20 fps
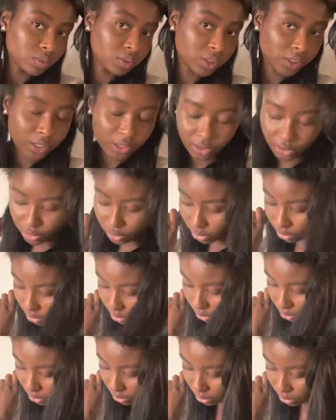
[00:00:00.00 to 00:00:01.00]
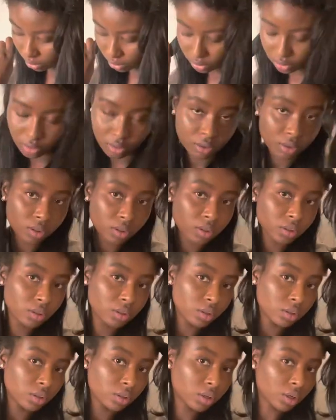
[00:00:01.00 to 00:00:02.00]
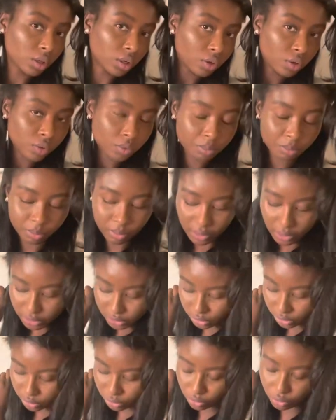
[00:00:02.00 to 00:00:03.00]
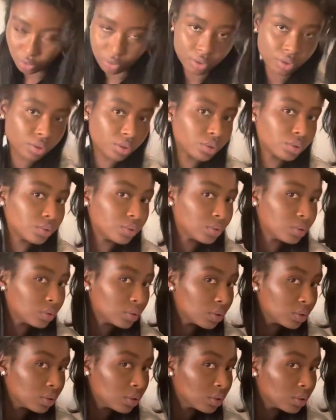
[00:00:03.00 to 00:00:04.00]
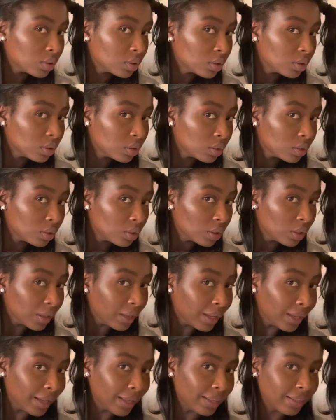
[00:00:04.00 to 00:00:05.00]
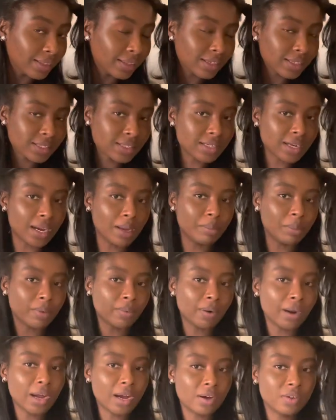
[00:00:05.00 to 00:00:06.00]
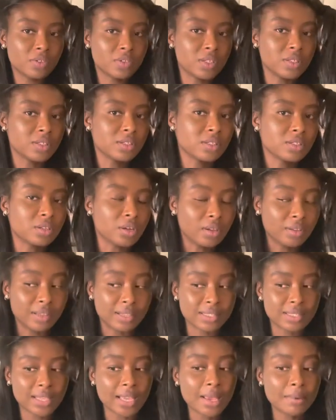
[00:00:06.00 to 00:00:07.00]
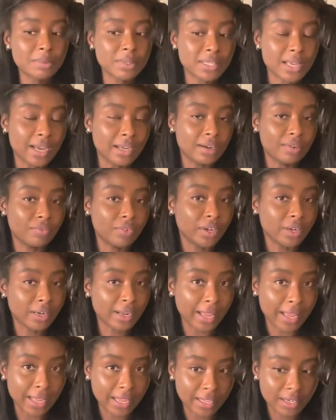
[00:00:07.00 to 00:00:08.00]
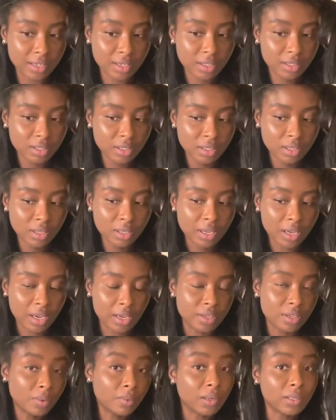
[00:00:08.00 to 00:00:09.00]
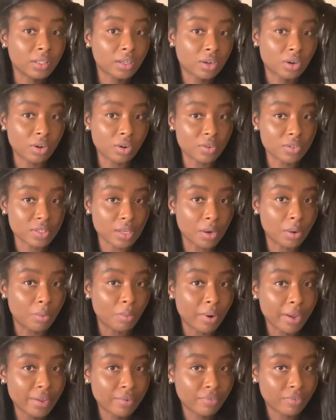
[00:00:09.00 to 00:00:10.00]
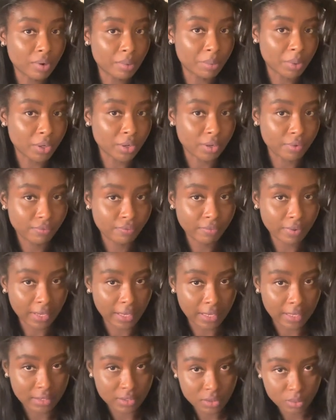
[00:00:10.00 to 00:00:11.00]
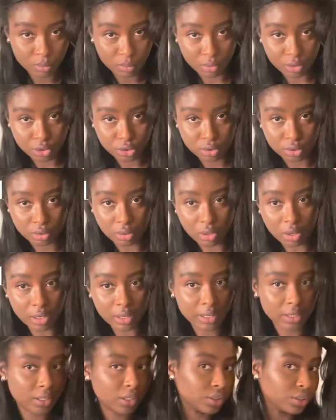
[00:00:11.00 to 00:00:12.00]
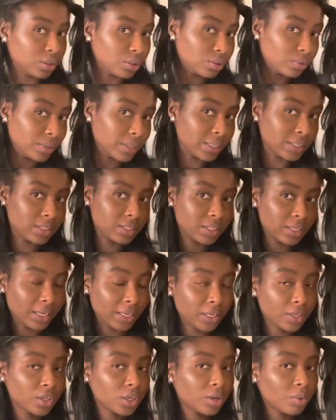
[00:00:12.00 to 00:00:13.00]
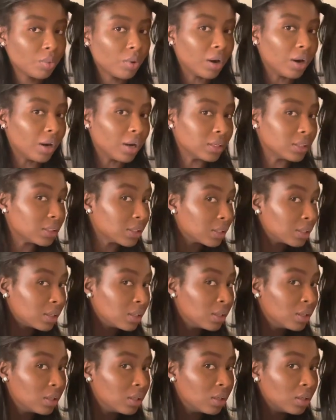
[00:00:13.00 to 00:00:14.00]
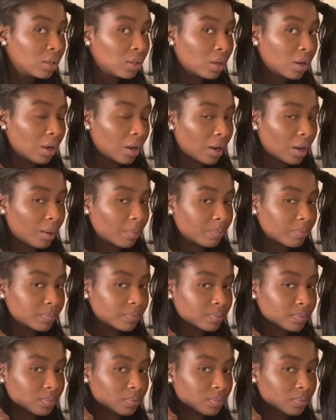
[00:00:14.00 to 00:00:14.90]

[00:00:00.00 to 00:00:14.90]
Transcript: take your comb, brush it through. And this time around, since it's on the same side of your head and you want the curls away from your face, what you are gonna do is take your wand, um,